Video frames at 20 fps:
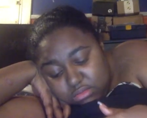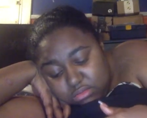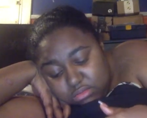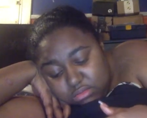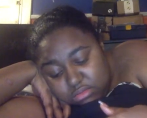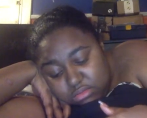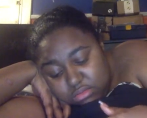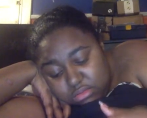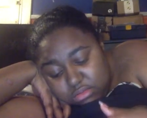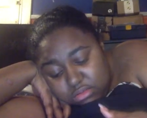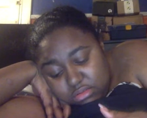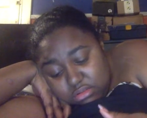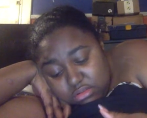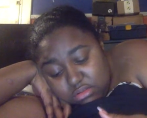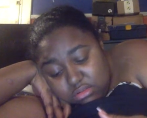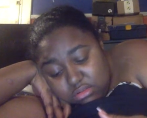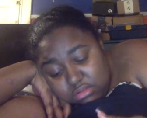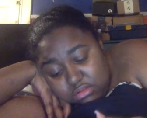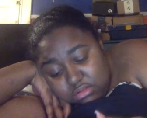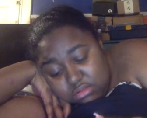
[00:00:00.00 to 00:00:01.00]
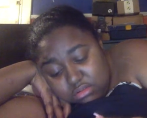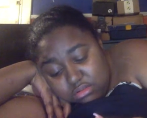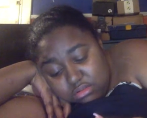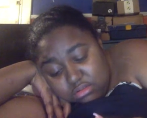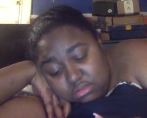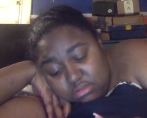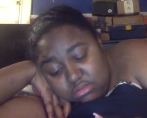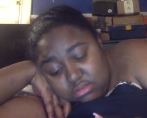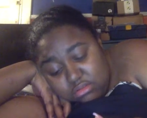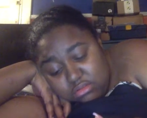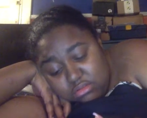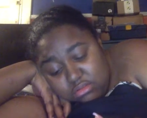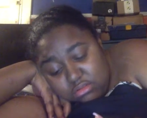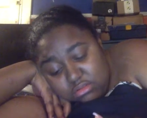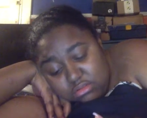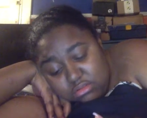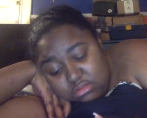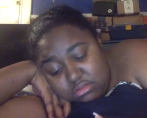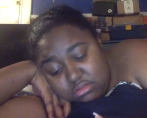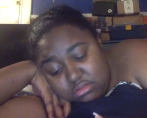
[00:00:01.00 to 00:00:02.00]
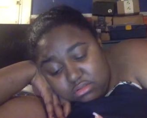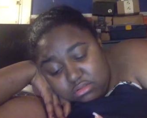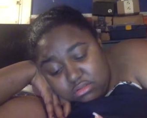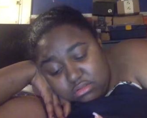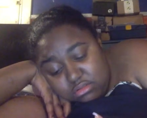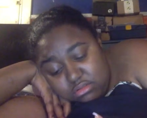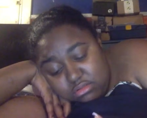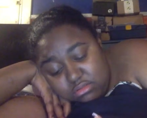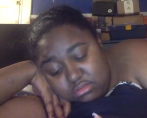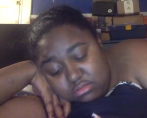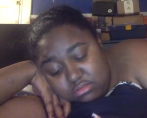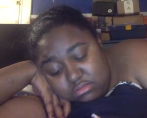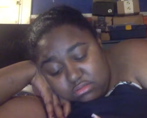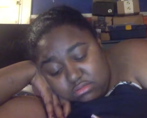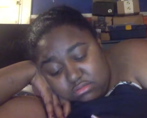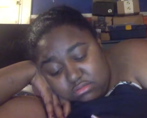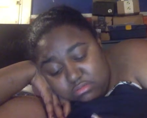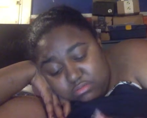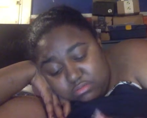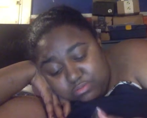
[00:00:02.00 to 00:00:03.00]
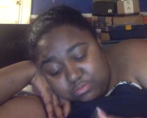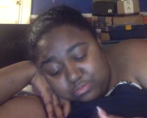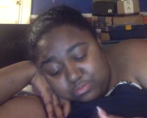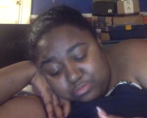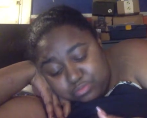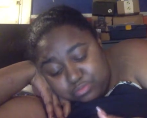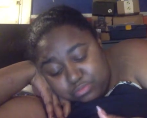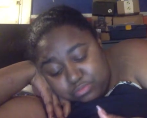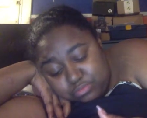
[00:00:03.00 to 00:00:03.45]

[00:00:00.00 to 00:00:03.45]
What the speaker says: Nothing is said.